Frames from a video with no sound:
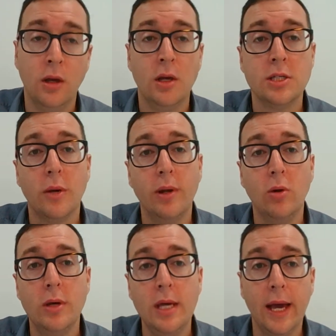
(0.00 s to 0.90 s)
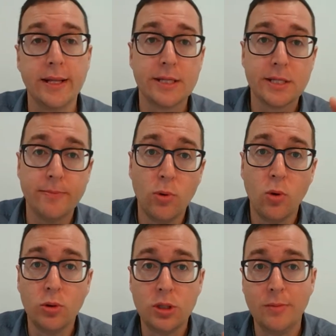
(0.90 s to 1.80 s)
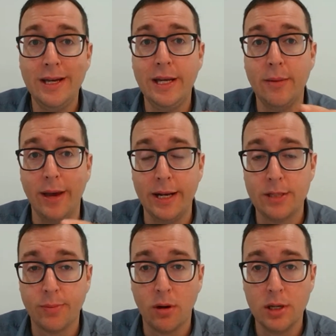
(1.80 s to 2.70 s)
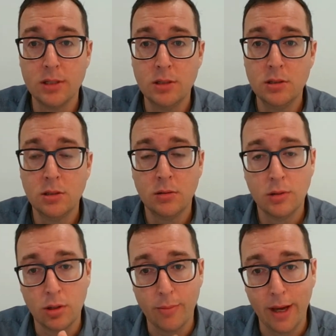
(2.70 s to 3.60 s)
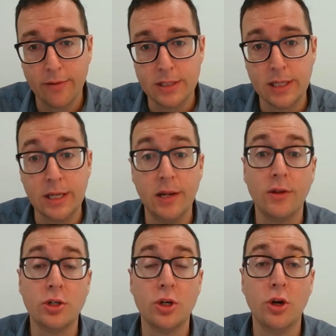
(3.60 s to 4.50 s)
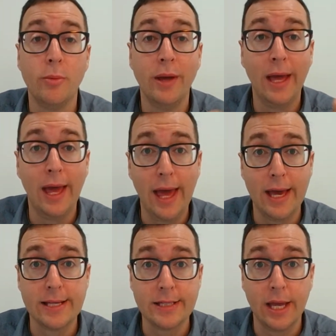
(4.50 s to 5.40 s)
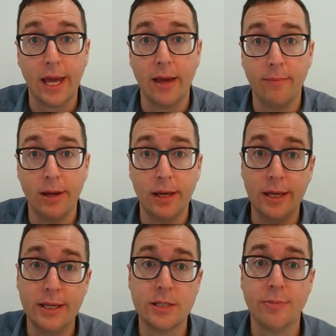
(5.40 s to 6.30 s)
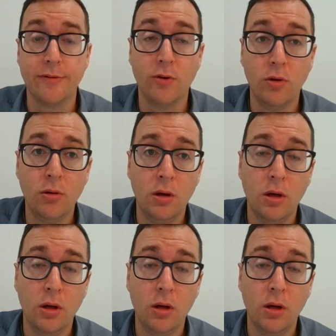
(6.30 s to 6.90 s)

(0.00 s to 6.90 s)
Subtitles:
So we're looking at small to medium enterprises. You may have seen the term SMEs before.